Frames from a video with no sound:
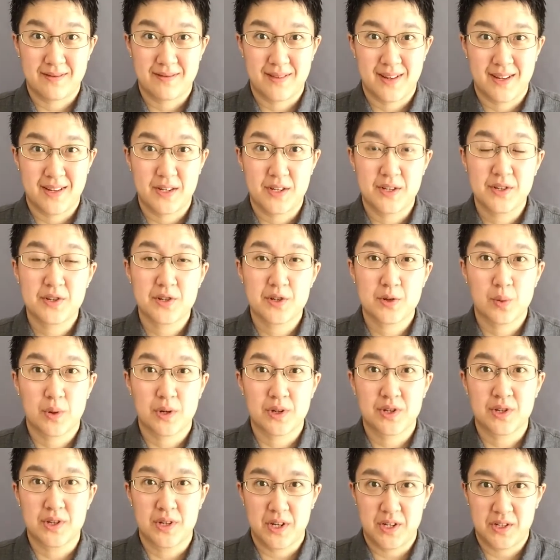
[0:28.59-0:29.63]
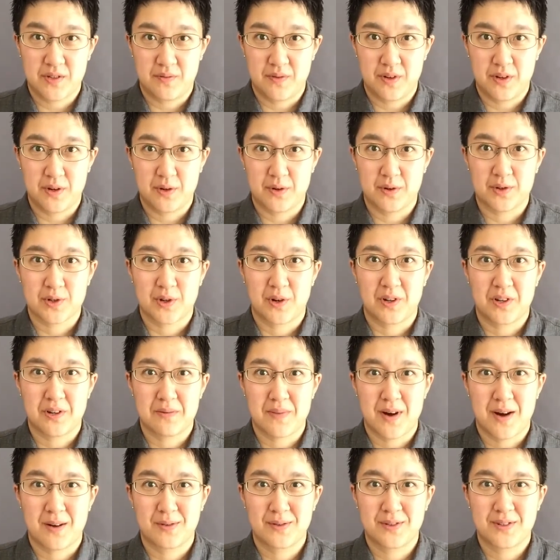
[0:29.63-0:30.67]
And this is what today's video is all
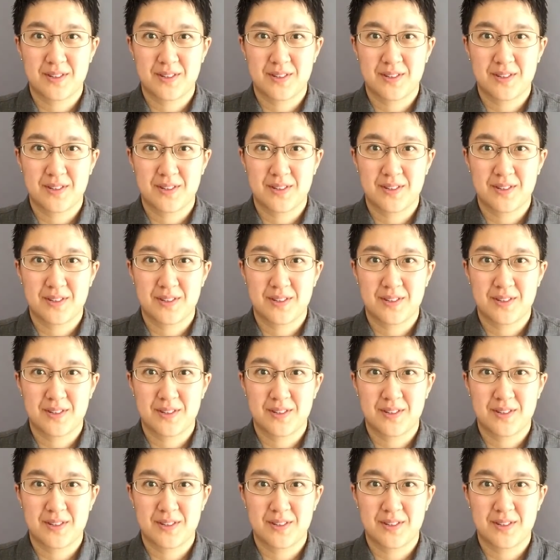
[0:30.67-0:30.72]
about.